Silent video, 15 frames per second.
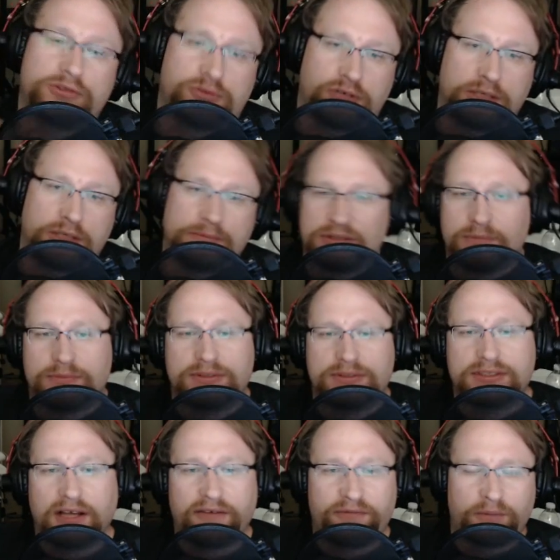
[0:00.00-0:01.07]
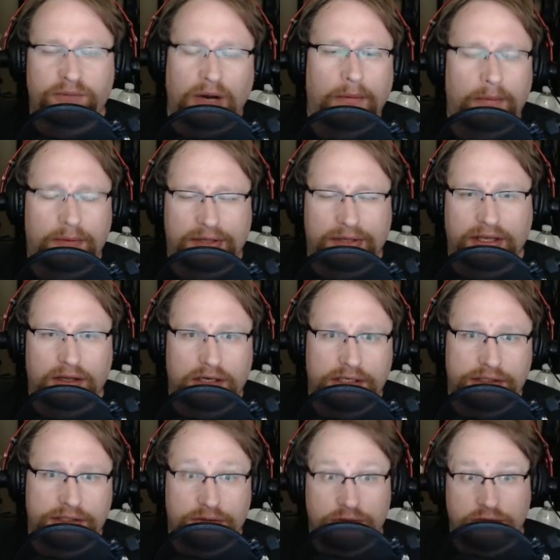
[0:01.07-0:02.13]
we'll stream some stuff probably
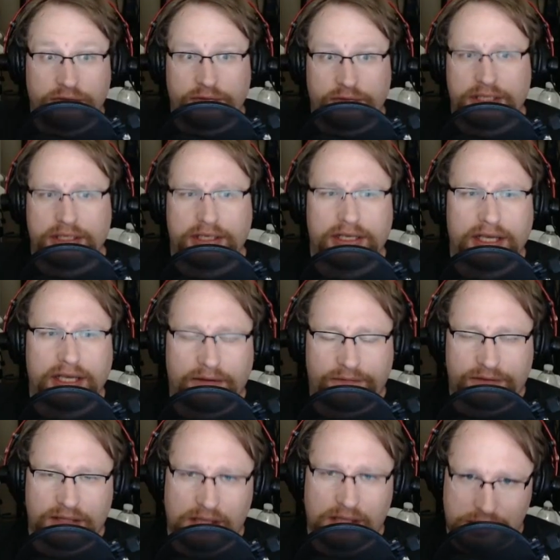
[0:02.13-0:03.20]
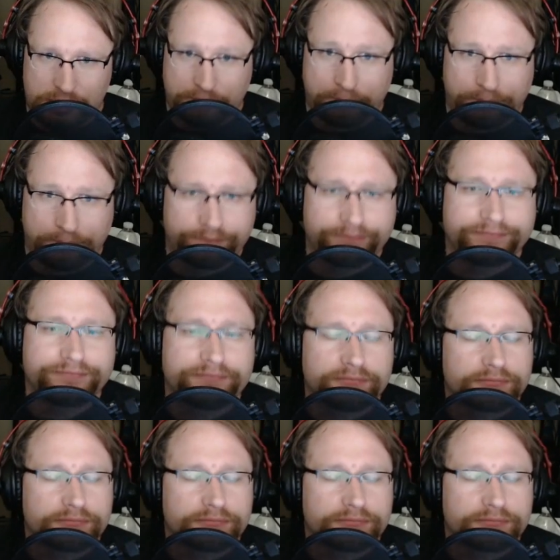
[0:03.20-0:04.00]
on it, too, if we have time.